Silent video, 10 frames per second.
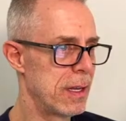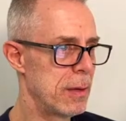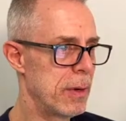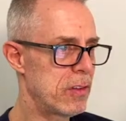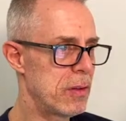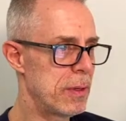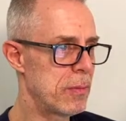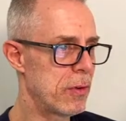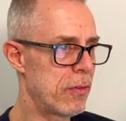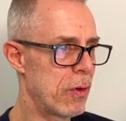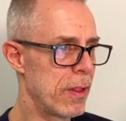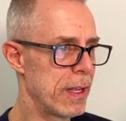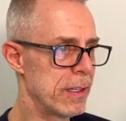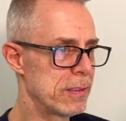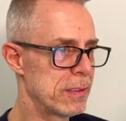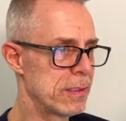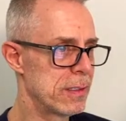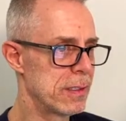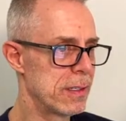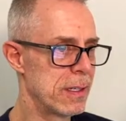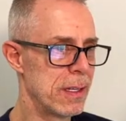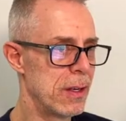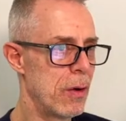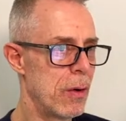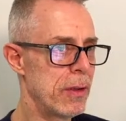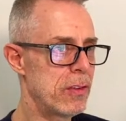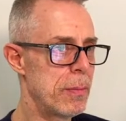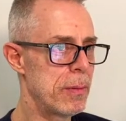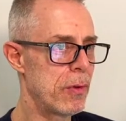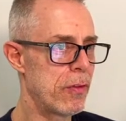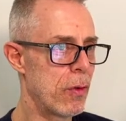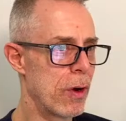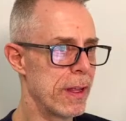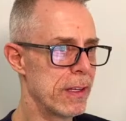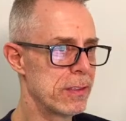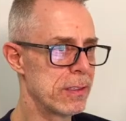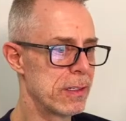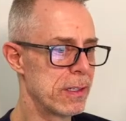It must have been before this. No, it must have been before this.